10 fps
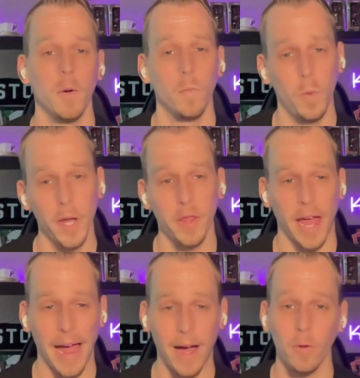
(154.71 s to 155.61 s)
with
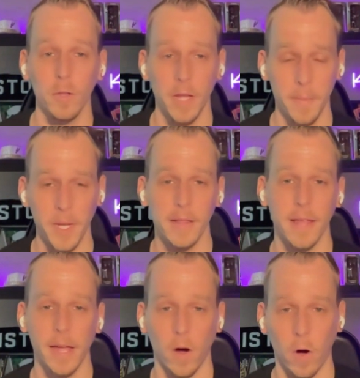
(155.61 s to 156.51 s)
how limited
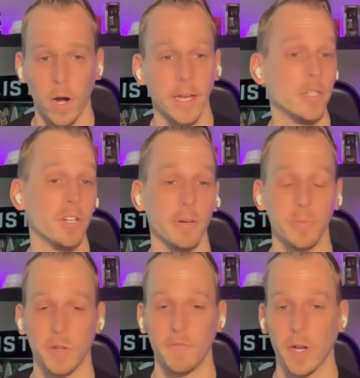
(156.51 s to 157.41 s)
they are in
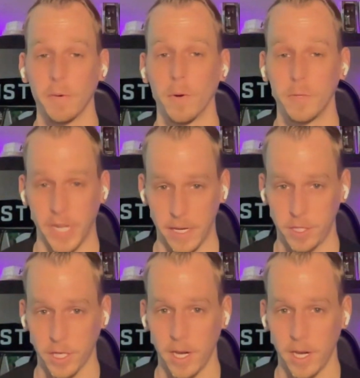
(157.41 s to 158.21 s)
terms of their rotation.